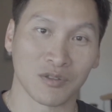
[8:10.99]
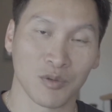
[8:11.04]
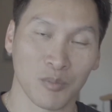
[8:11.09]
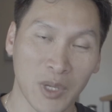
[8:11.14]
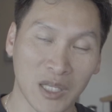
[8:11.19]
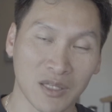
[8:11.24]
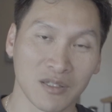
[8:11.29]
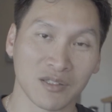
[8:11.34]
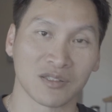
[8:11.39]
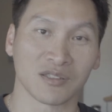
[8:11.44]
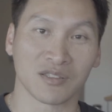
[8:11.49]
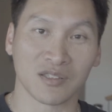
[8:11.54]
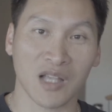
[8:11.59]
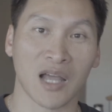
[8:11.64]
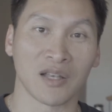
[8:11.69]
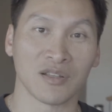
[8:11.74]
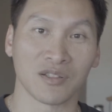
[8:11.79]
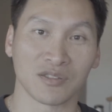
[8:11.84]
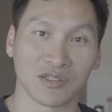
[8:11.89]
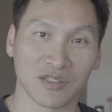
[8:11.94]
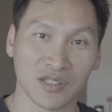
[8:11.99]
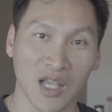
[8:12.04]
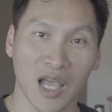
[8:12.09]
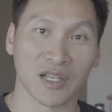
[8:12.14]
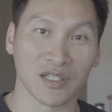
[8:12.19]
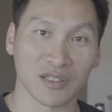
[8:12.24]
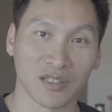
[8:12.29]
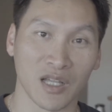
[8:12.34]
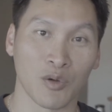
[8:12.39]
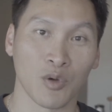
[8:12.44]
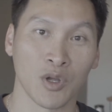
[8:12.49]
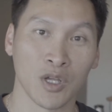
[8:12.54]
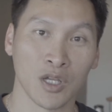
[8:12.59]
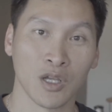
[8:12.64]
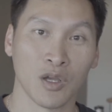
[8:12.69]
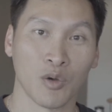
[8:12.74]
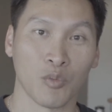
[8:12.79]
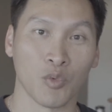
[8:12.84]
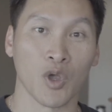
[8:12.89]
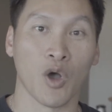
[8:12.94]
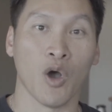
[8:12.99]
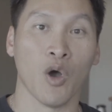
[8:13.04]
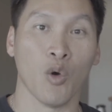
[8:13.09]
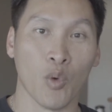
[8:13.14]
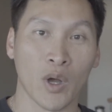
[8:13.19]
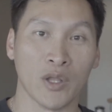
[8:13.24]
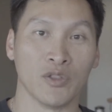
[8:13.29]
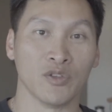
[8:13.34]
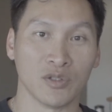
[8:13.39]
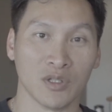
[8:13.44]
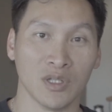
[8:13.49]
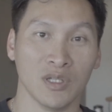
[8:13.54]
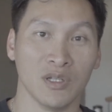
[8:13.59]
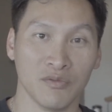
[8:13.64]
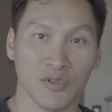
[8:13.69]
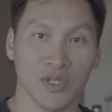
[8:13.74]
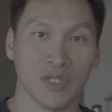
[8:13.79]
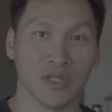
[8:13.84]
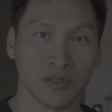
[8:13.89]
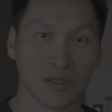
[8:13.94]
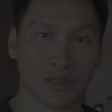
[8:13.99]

make this society a society that we all want to live in.